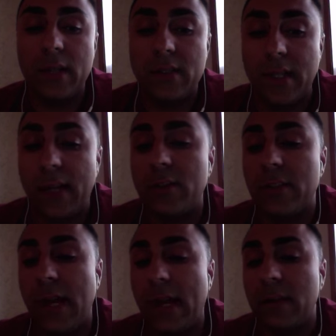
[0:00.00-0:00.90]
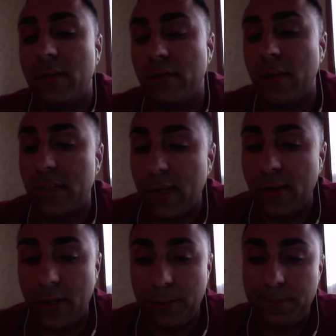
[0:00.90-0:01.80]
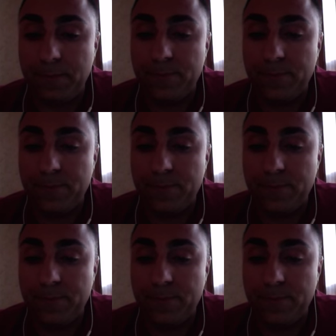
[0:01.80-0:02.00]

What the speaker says: Standards Act of Ontario.